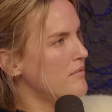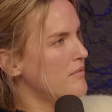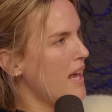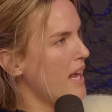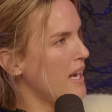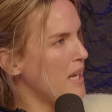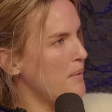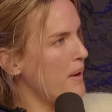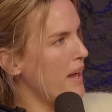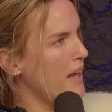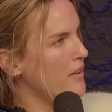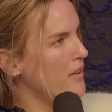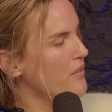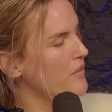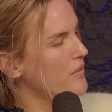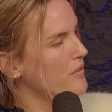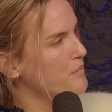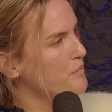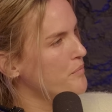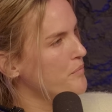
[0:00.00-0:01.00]
any way.
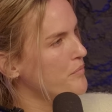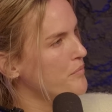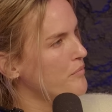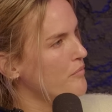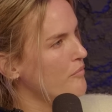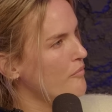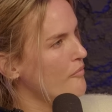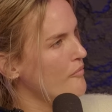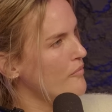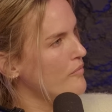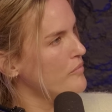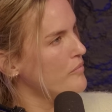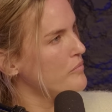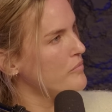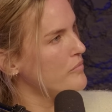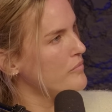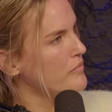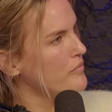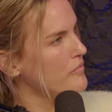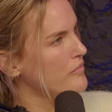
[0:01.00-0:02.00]

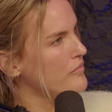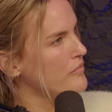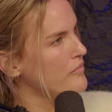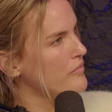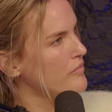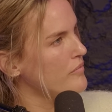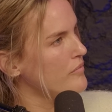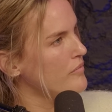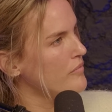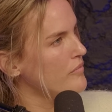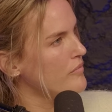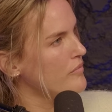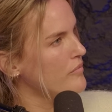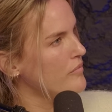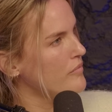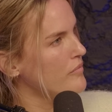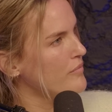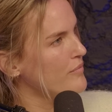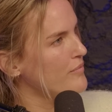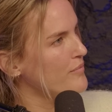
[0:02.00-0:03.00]
Just great
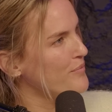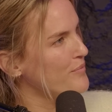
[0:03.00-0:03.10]
people.